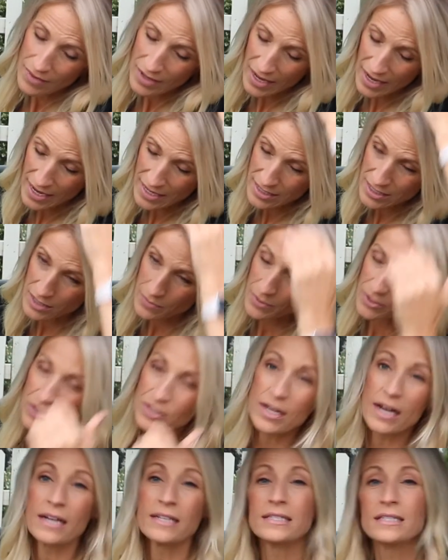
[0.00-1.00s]
and switch
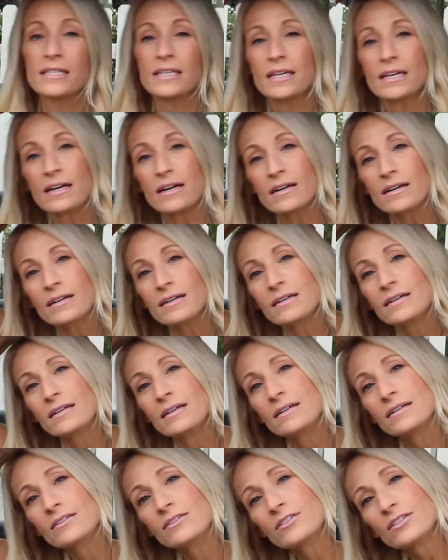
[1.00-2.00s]
sides here.
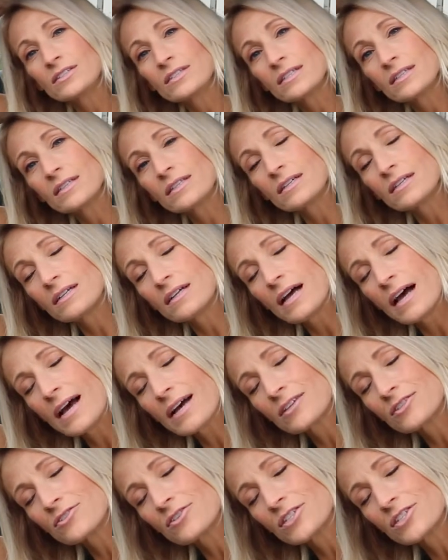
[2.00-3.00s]
Just a little
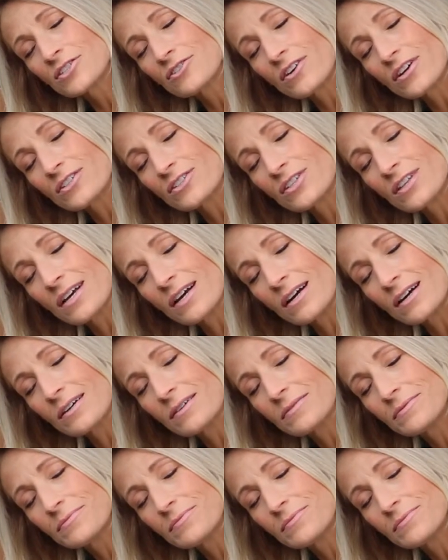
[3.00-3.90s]
extra stretch there.